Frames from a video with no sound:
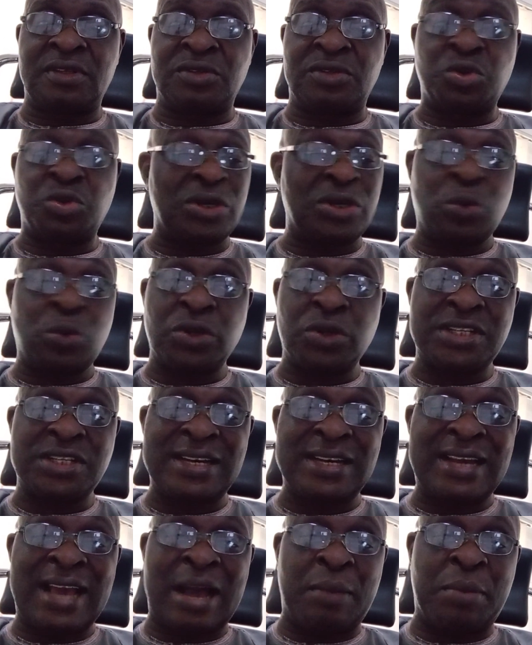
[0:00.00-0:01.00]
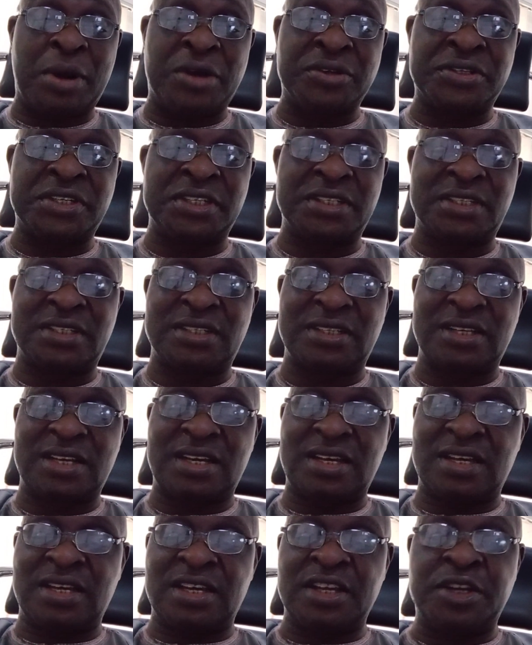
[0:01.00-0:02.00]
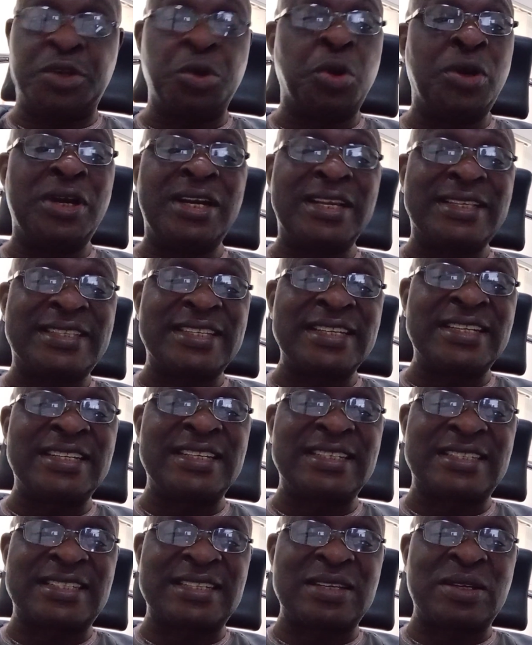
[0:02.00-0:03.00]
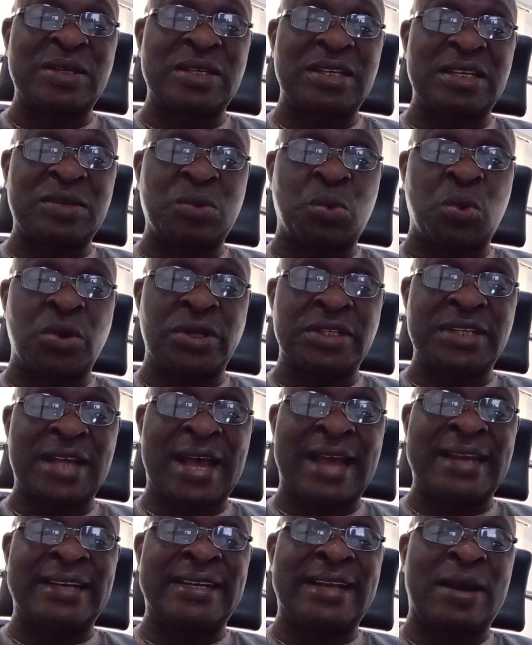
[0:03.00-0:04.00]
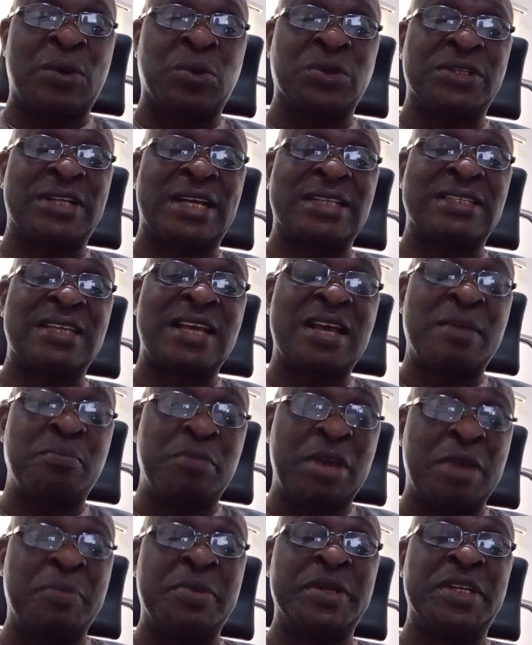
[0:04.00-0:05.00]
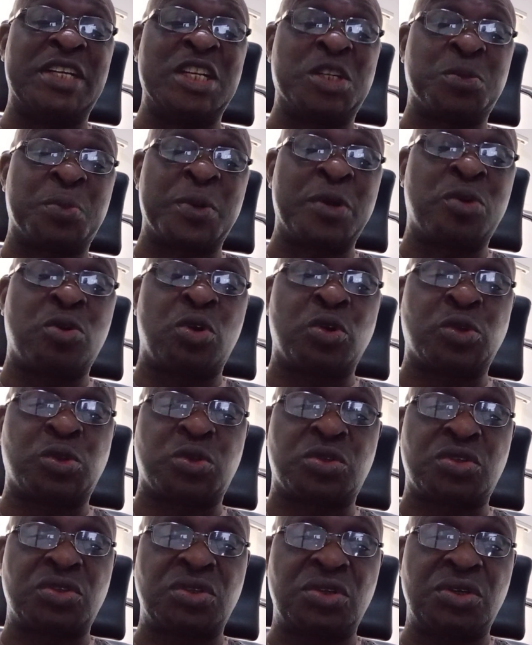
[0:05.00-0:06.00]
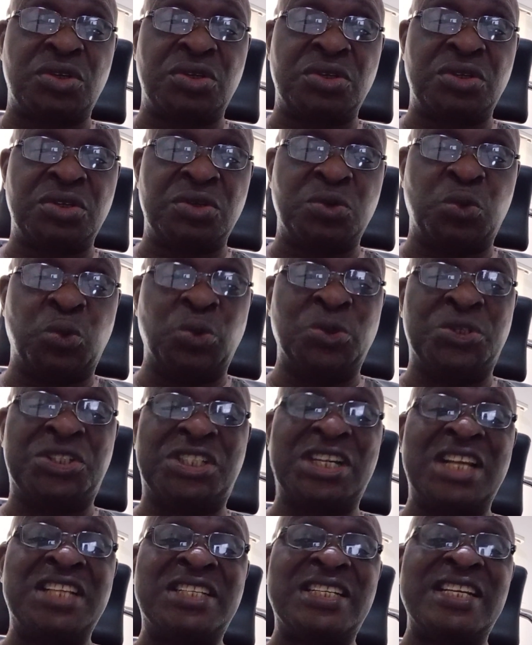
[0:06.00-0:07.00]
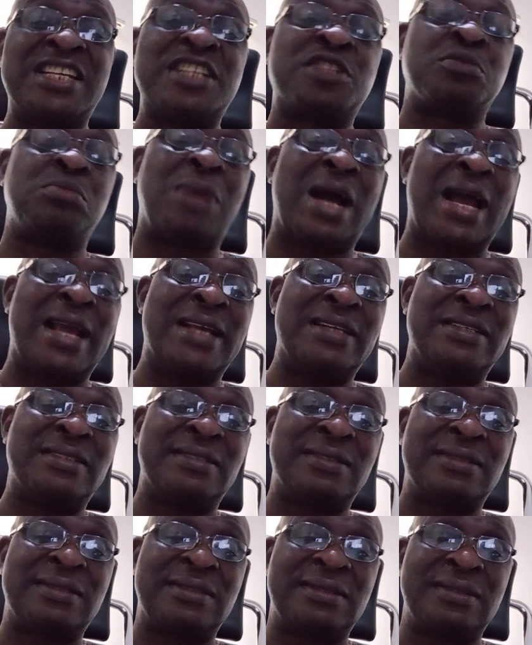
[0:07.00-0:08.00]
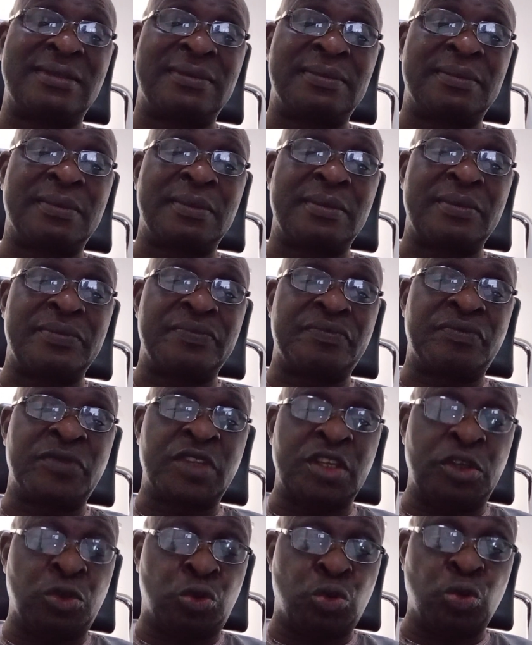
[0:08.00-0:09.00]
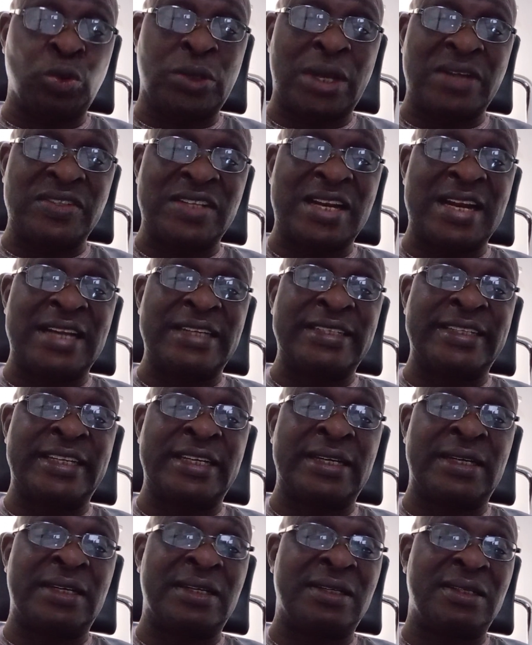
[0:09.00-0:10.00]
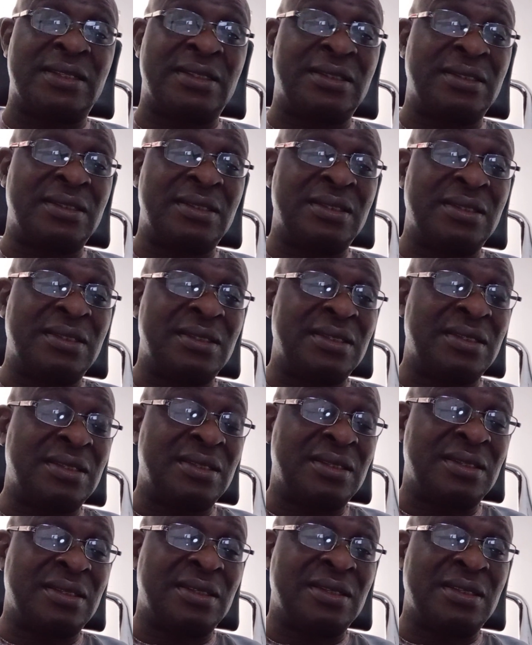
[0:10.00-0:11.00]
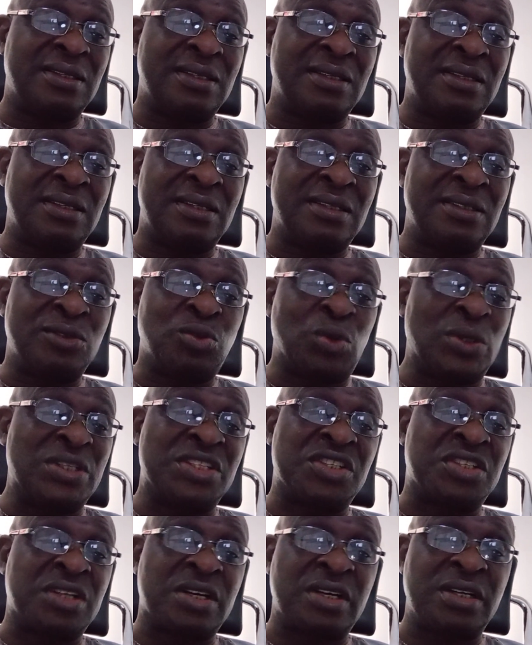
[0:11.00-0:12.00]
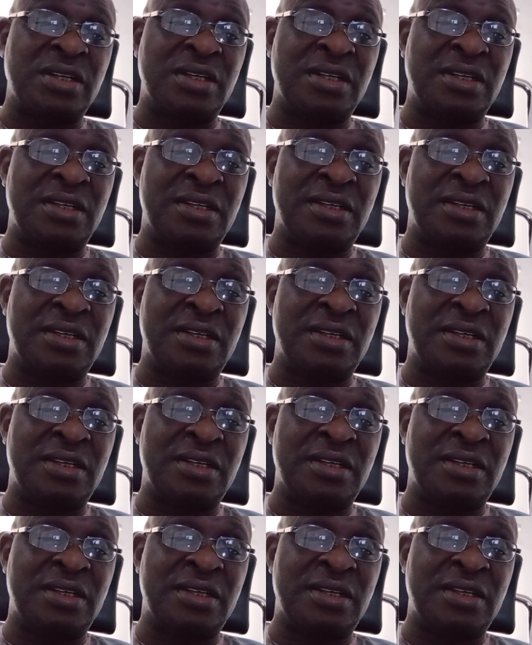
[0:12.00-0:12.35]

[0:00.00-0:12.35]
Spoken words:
So he was clear about it. The only thing he was adding now was that maybe the Supreme Court will change its mind in 2023.